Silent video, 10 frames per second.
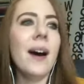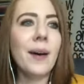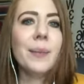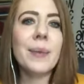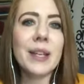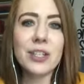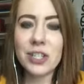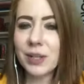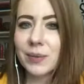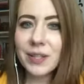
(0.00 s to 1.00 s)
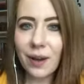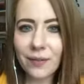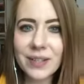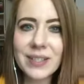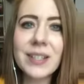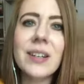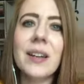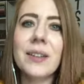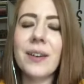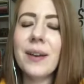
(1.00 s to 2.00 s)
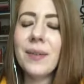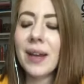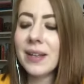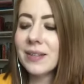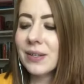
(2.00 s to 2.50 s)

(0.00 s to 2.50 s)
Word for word: And she was obviously taught the right way,